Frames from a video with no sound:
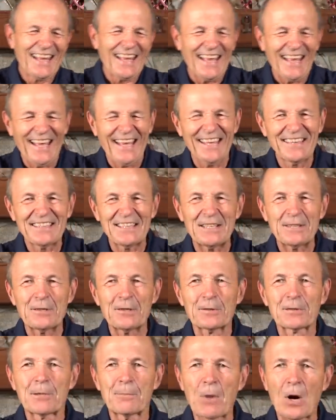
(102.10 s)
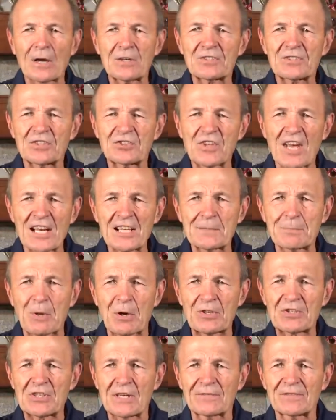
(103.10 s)
And the books, the
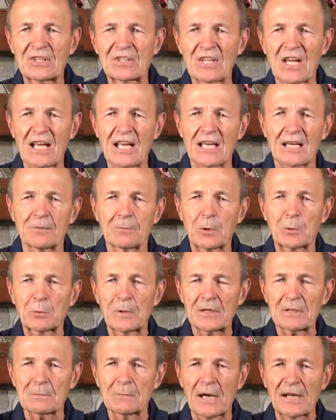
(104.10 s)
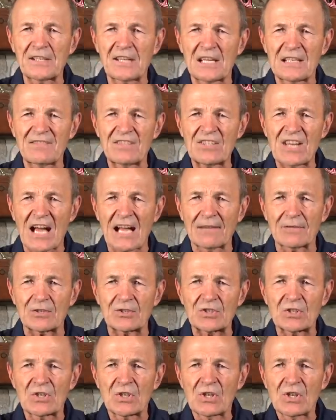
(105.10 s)
textbooks of the day were written by Navy
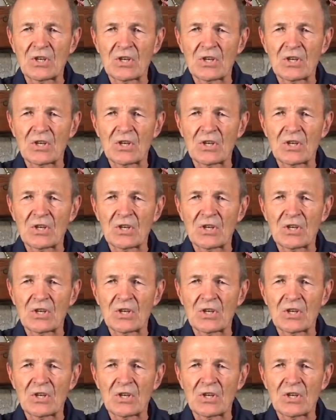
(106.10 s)
divers.